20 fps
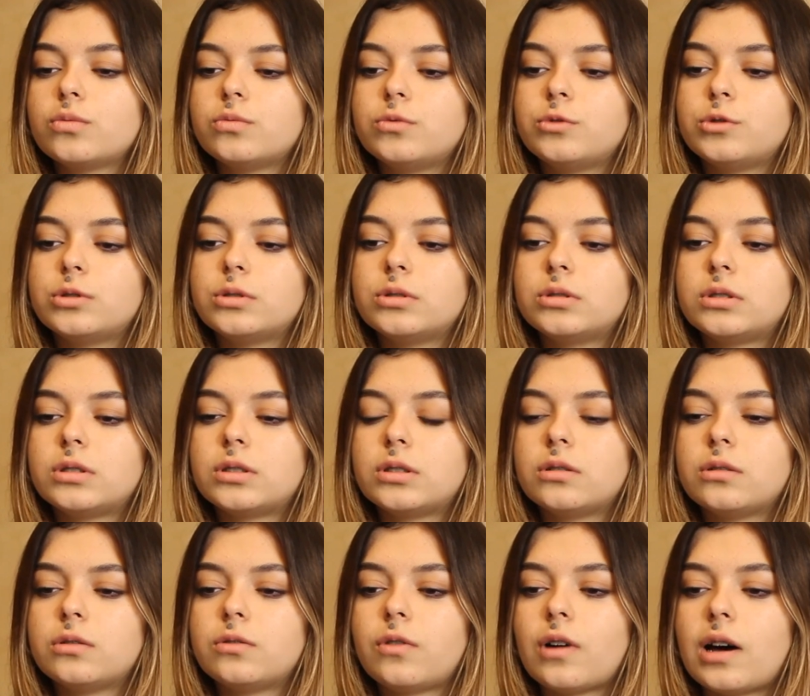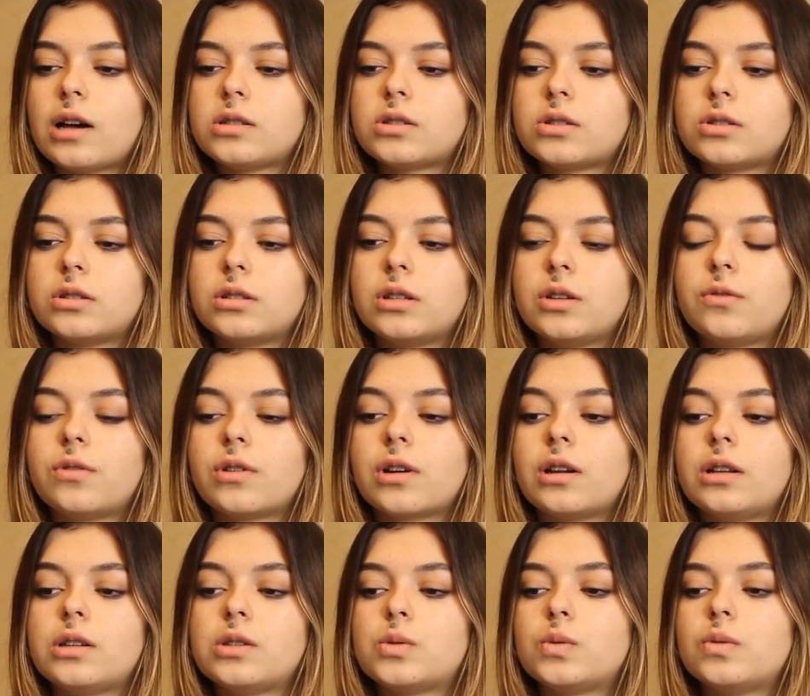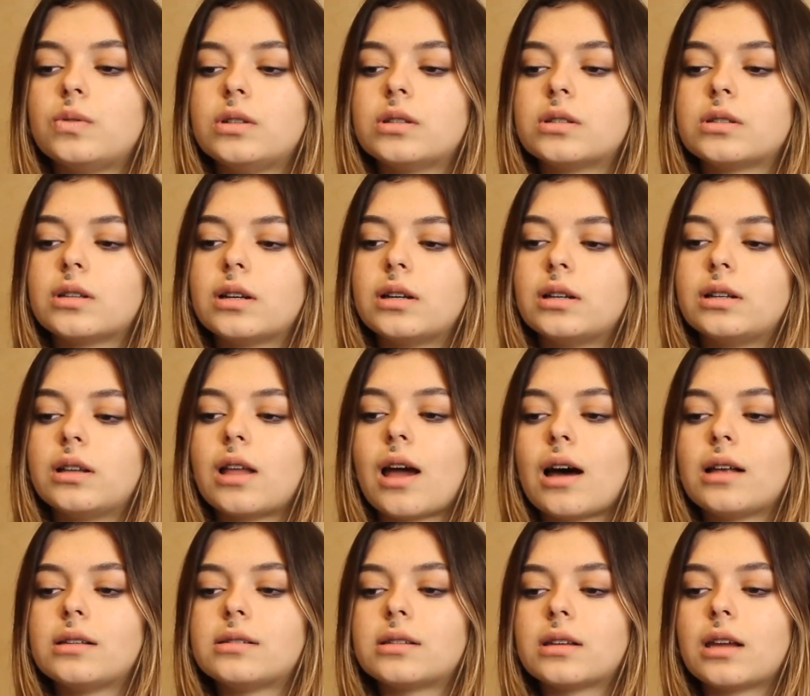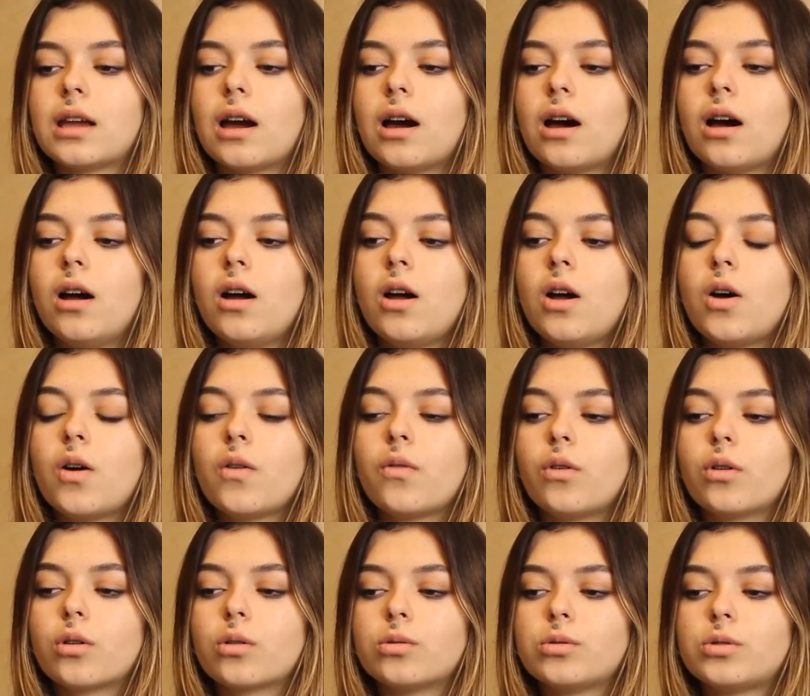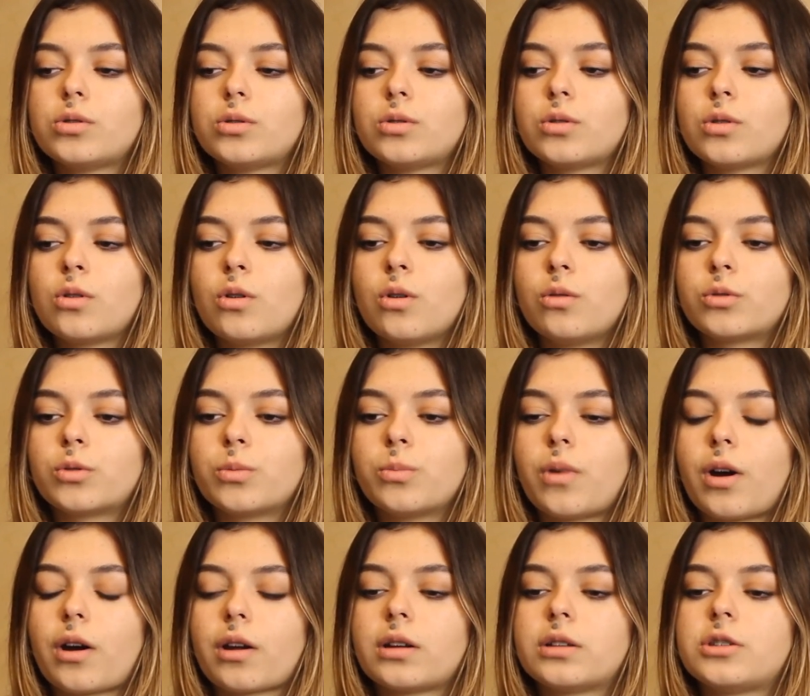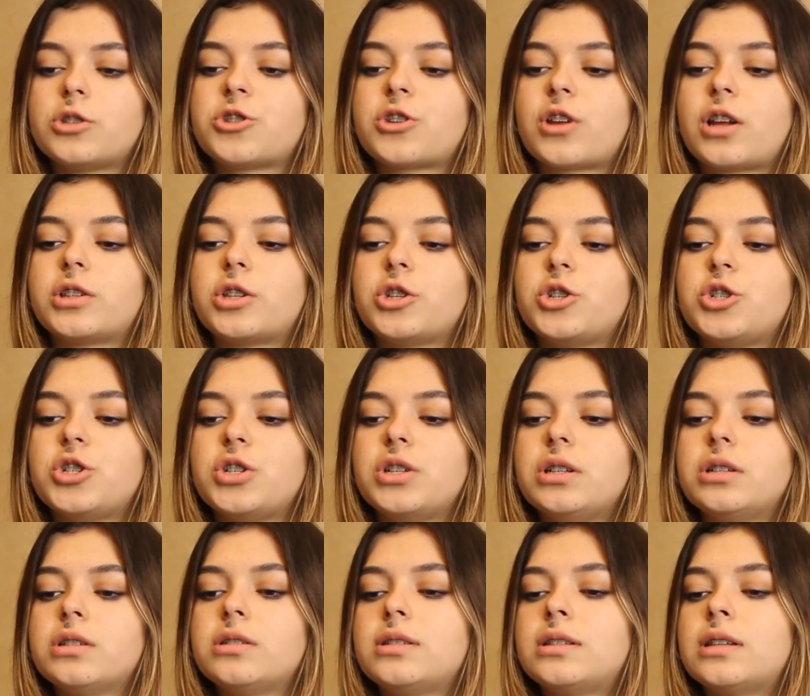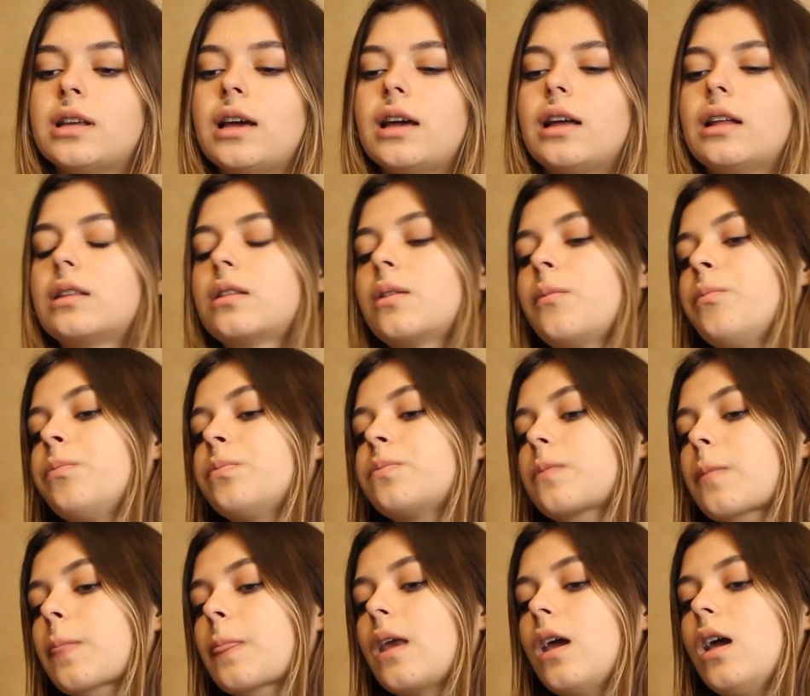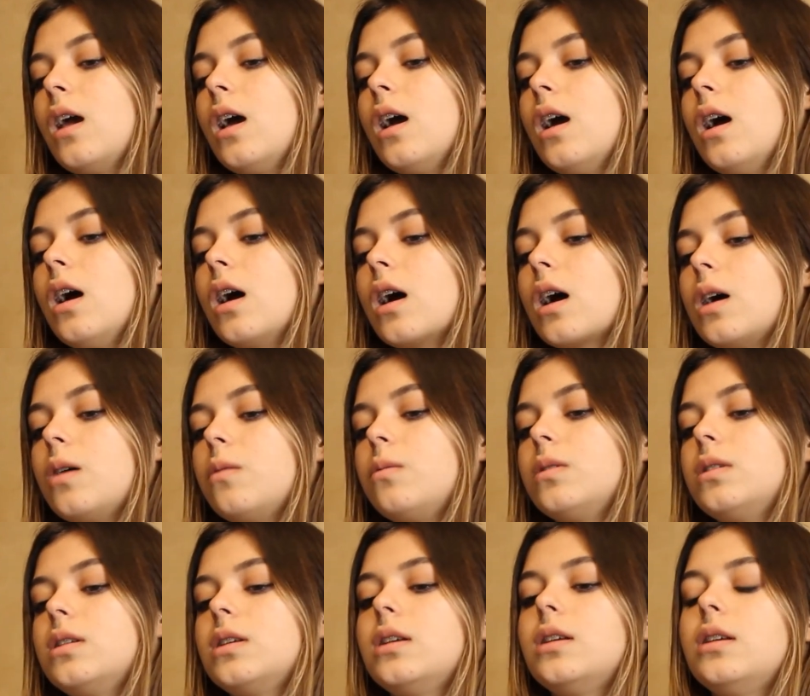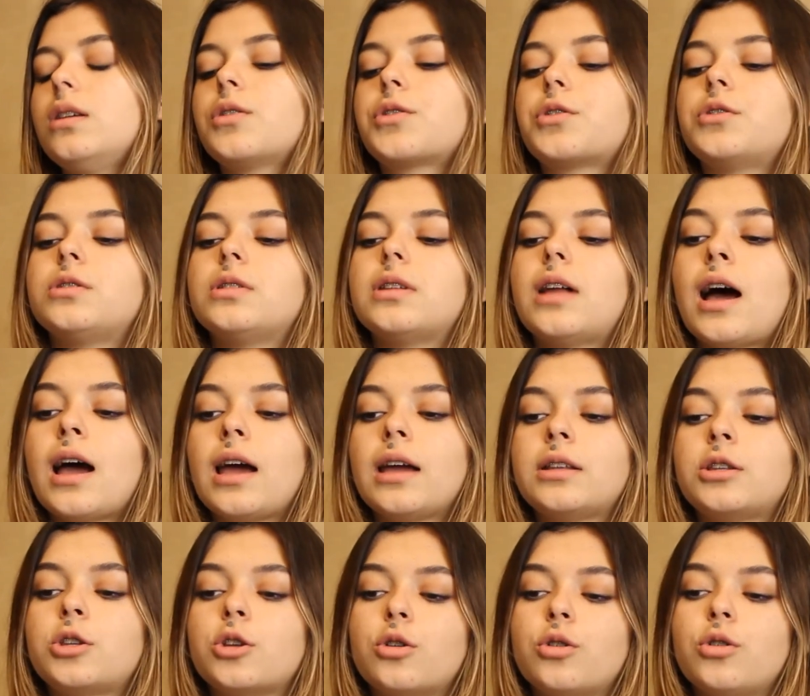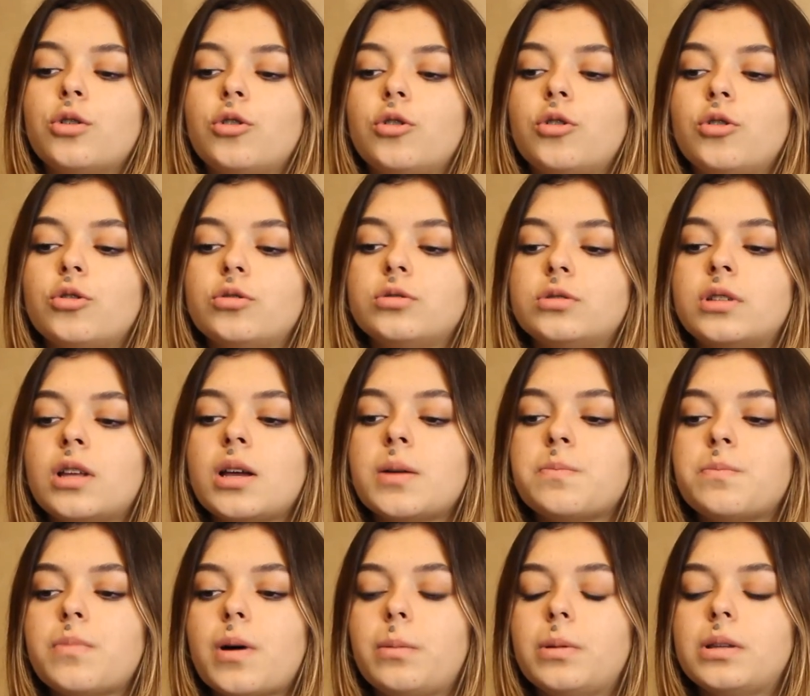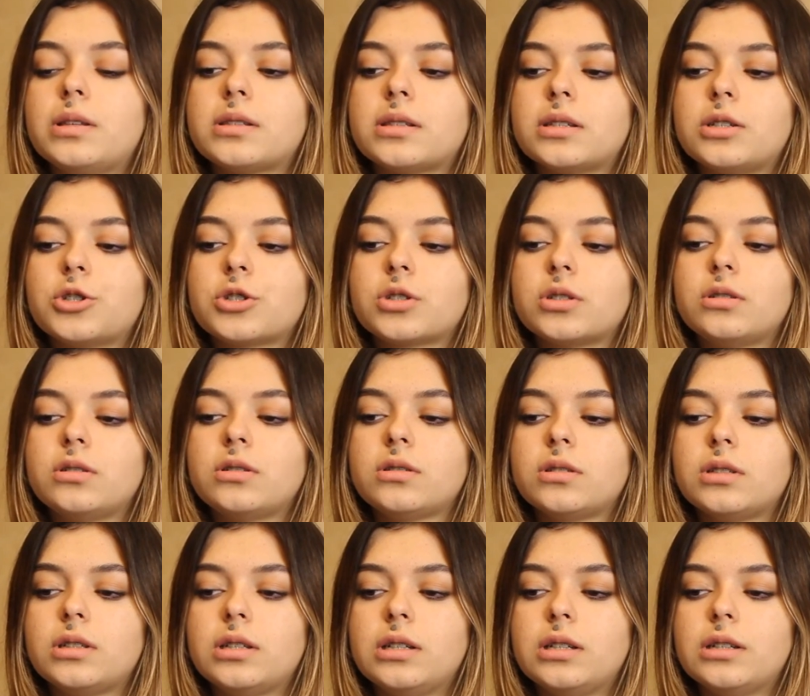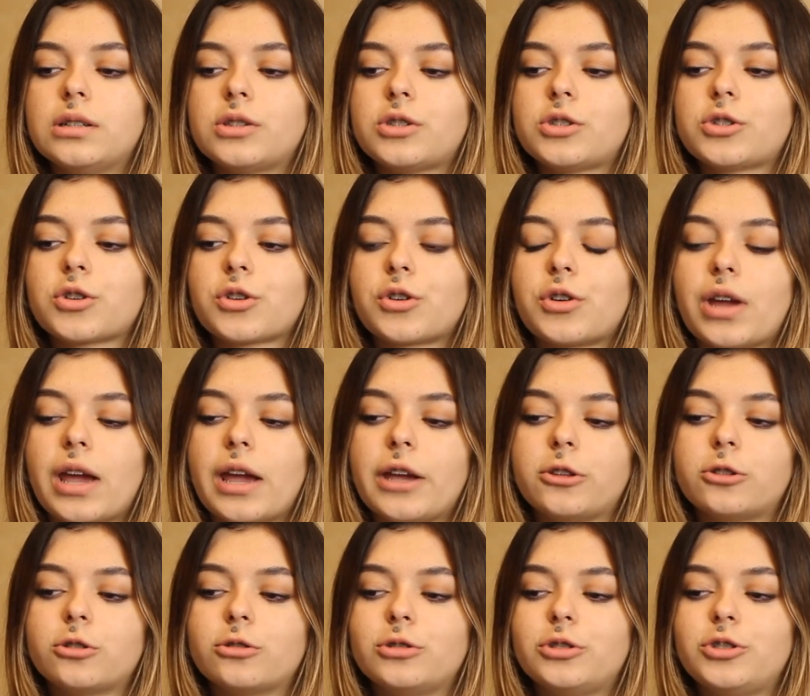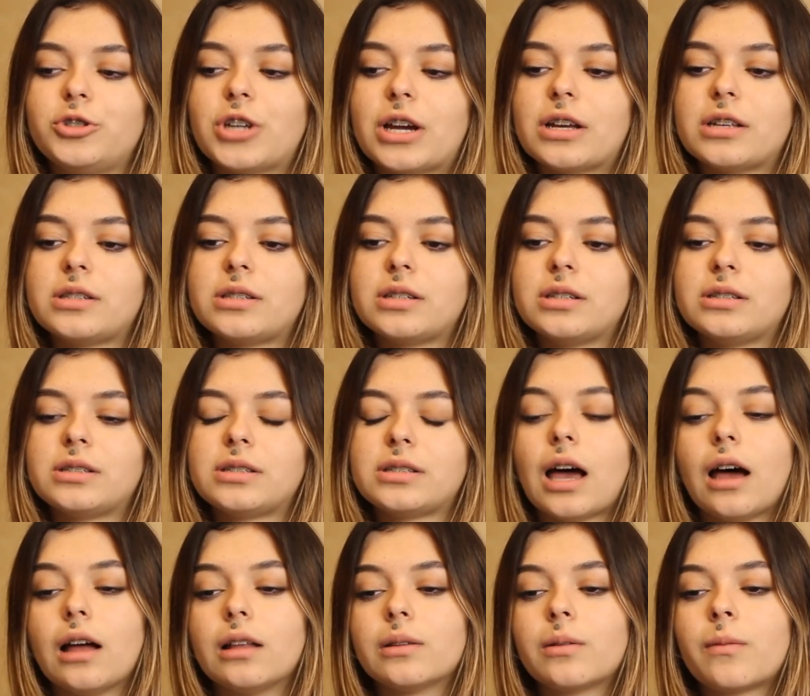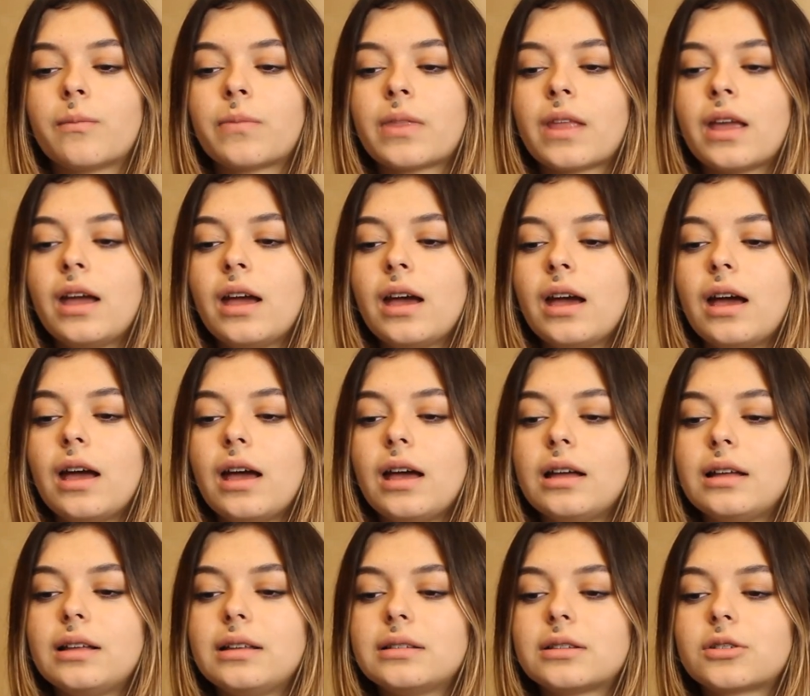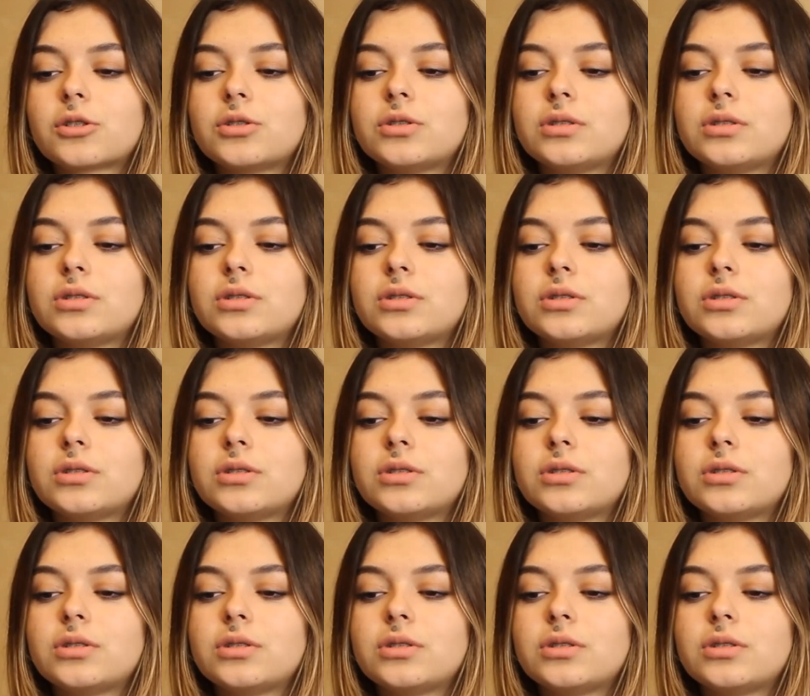included further differences and Asia-focused go-to-market strategies that heavily relied on publishing its creator just in some and